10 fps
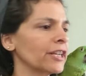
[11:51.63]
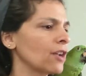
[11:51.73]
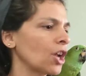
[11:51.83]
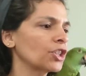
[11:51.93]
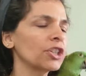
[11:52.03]

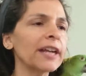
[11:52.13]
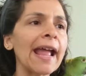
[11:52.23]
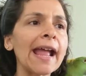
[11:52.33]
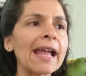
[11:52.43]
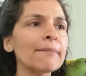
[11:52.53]
not her
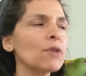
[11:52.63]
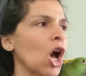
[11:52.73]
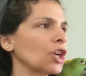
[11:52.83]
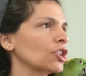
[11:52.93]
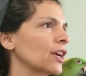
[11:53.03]
name,
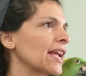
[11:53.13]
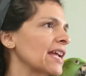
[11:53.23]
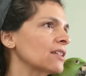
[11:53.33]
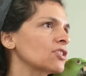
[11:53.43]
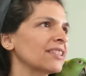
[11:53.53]
not her
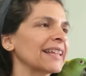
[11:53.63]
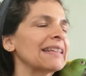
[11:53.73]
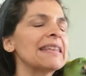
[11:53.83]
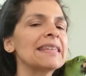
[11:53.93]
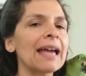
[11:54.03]
age, like
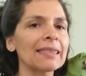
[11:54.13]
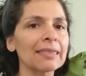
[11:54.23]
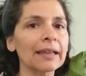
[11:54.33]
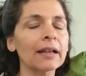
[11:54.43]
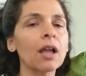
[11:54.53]

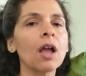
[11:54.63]
nothing.